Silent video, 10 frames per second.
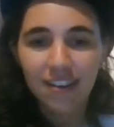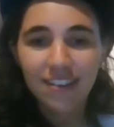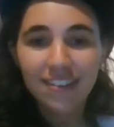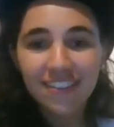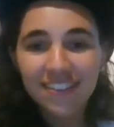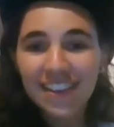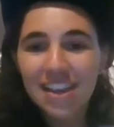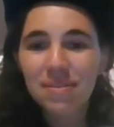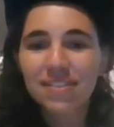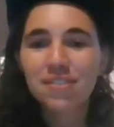To see
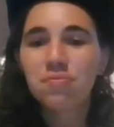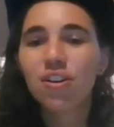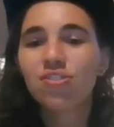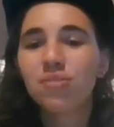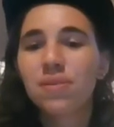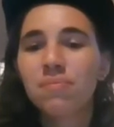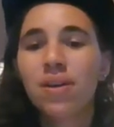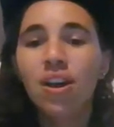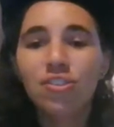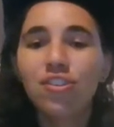him is to worship him.
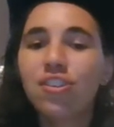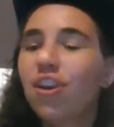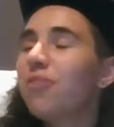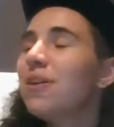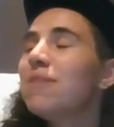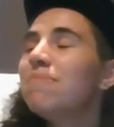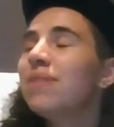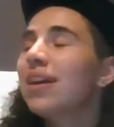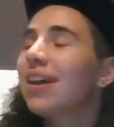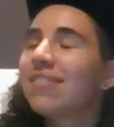To know him
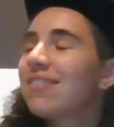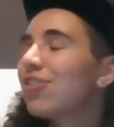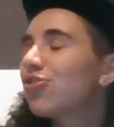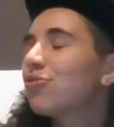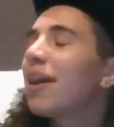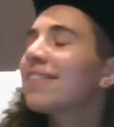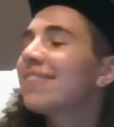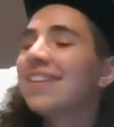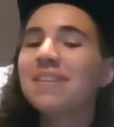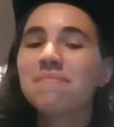is to
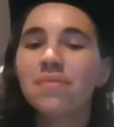trust him.